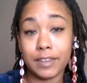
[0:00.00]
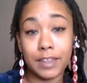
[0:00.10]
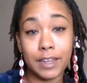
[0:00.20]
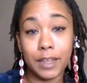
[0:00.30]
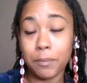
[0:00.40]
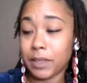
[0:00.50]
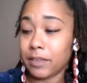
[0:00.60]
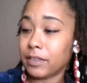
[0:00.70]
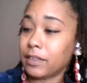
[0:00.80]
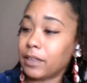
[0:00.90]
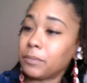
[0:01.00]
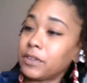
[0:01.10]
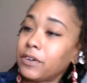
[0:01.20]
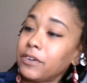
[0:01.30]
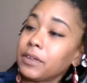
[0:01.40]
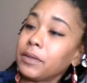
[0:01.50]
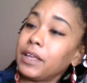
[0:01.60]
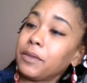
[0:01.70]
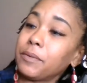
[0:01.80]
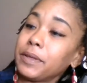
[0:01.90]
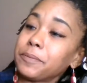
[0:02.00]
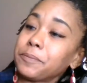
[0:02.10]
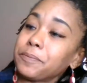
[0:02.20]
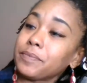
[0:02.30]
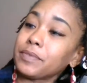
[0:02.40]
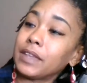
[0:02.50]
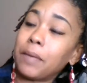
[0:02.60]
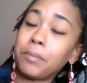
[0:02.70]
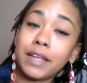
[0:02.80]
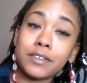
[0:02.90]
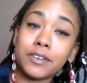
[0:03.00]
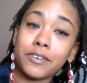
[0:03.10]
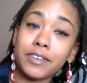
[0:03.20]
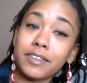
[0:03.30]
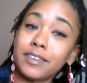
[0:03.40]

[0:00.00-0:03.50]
It ain't me. I'm sorry. Anyway, I'm not sorry.